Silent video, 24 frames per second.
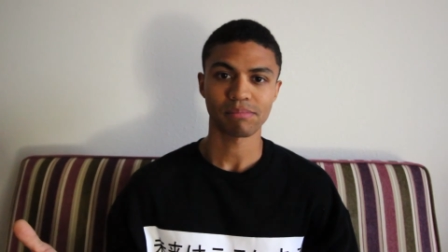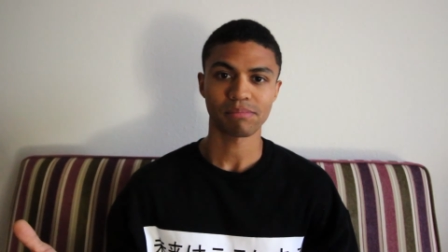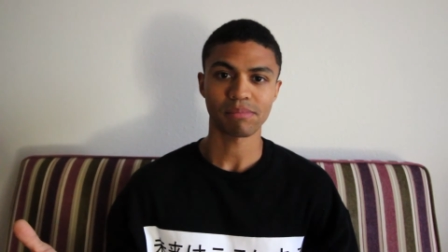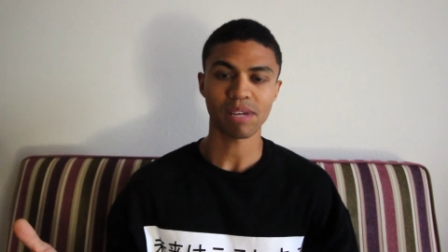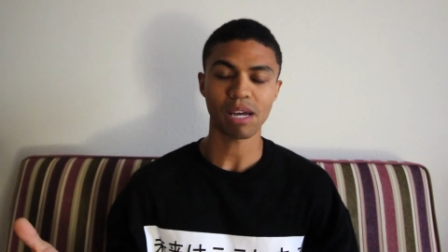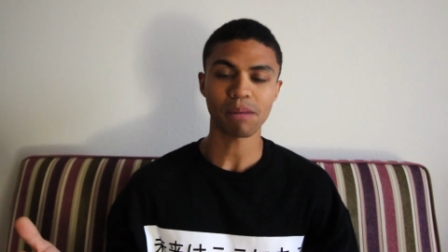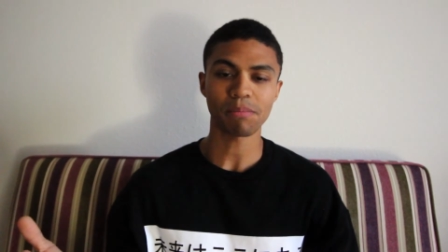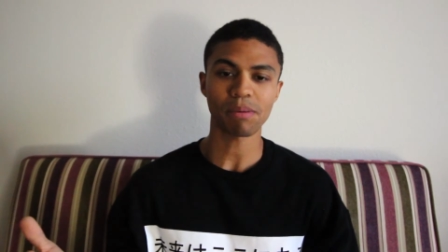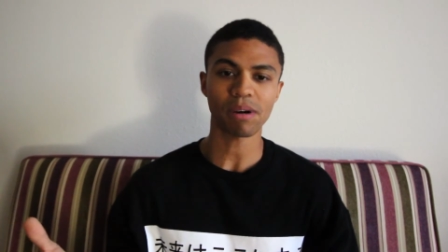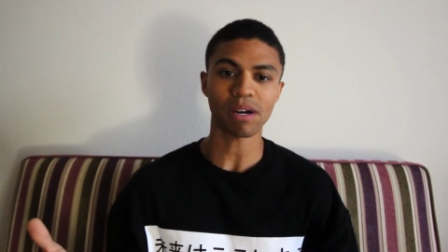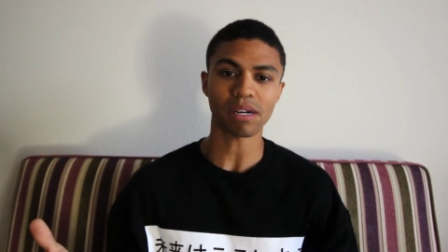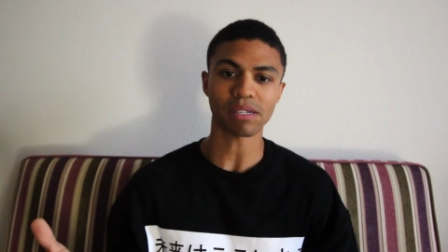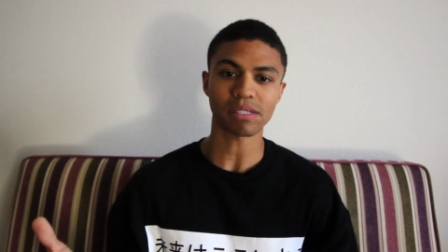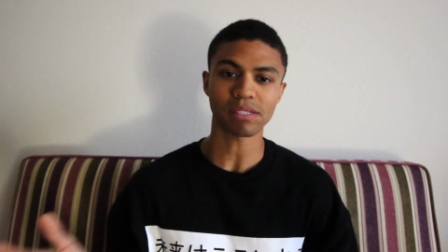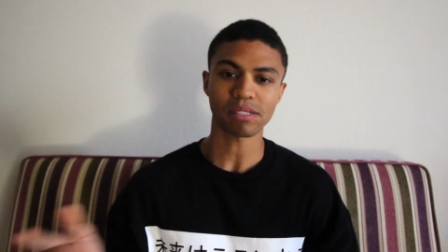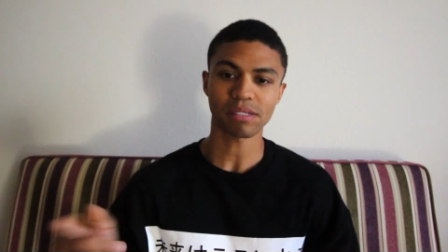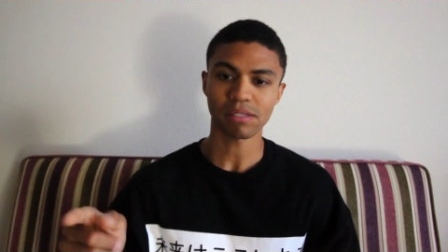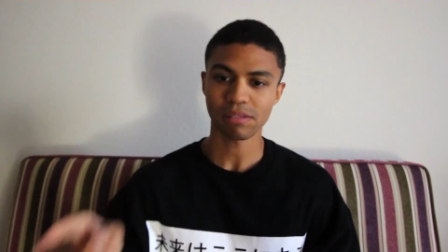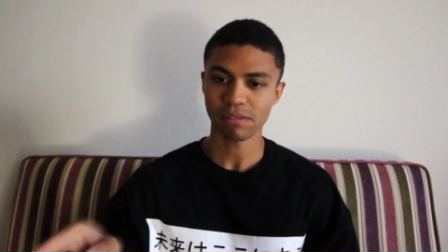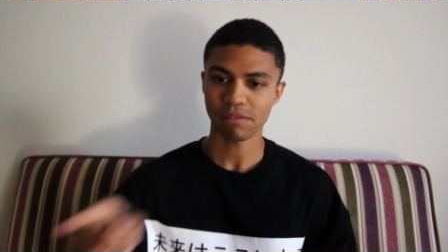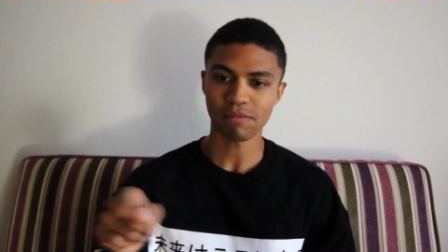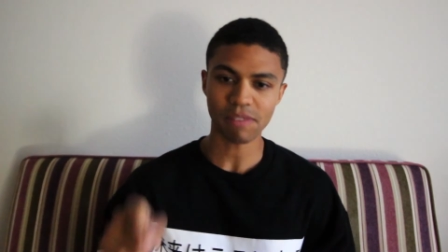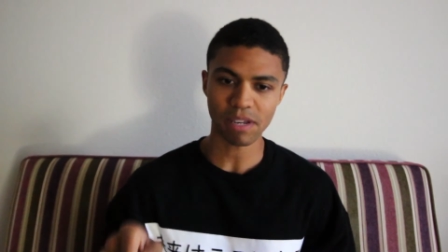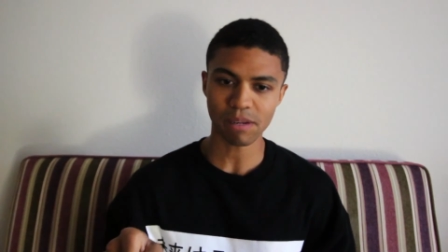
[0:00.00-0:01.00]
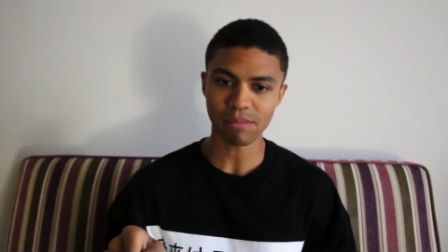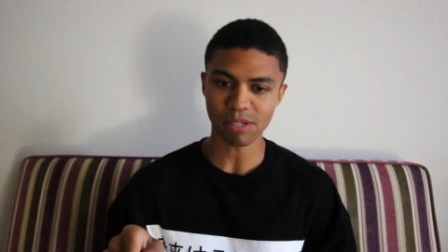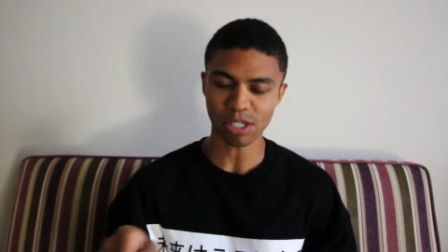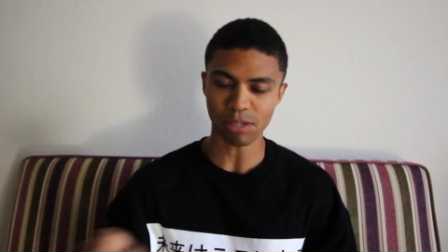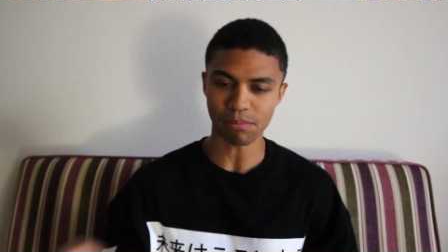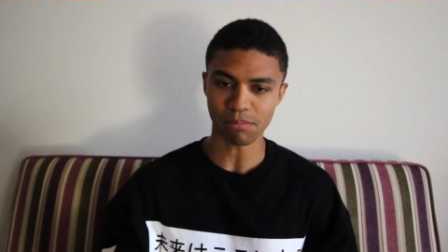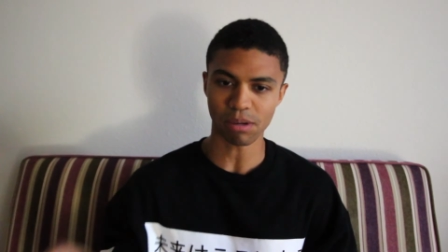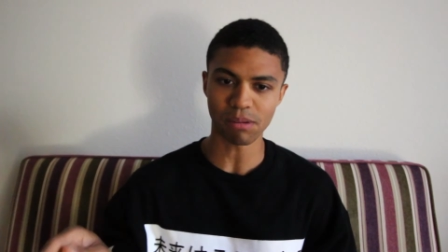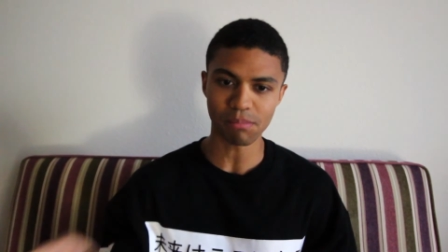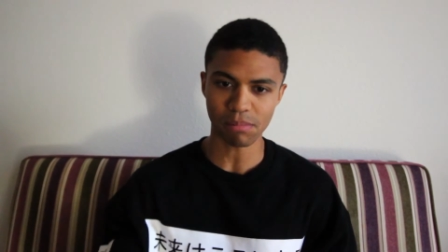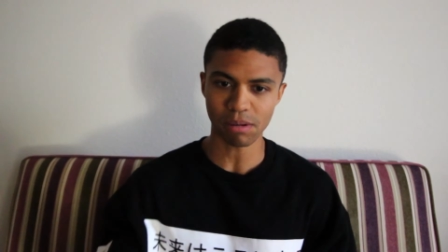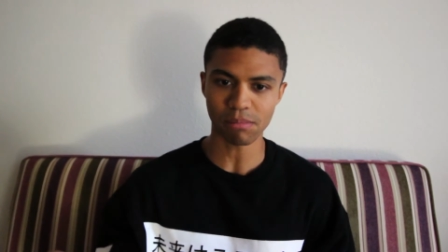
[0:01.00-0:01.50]
Nine bucks, vending
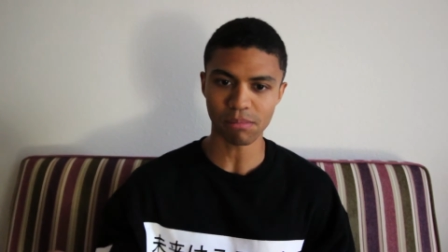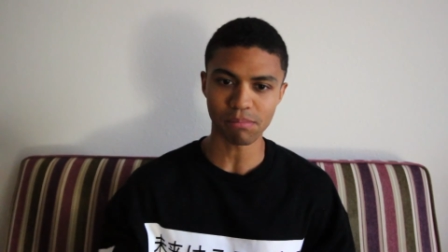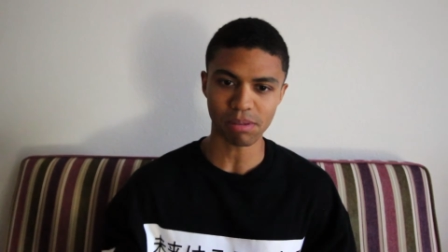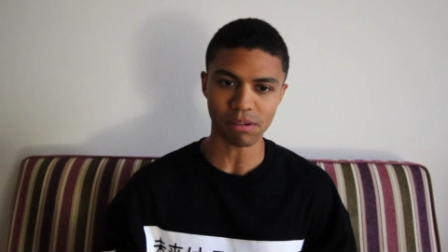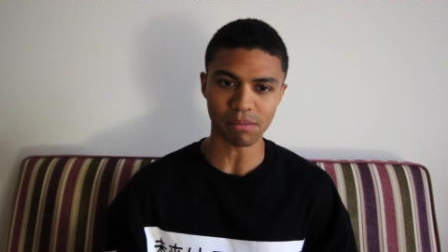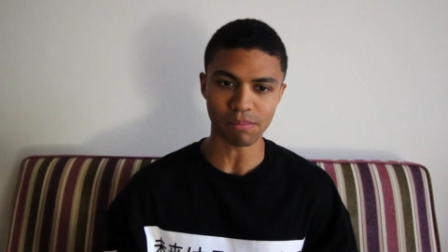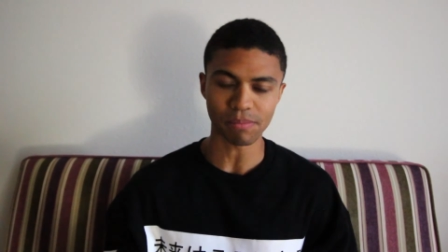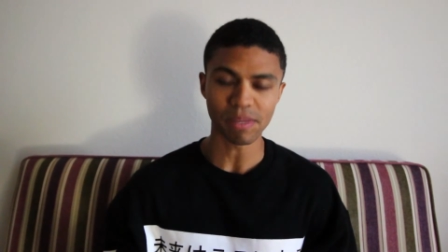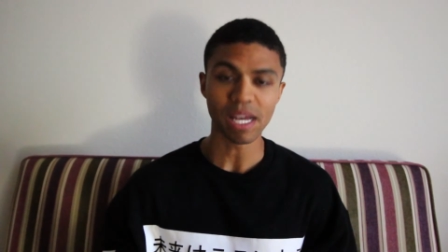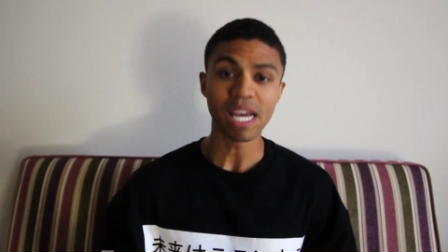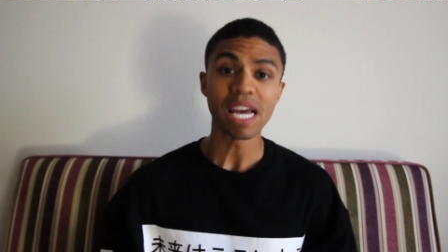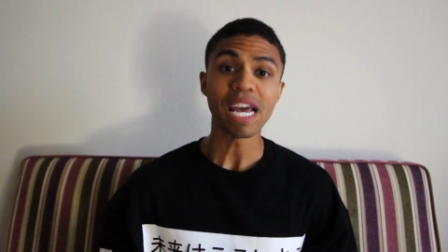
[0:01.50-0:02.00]
machine, boom, boom, boom.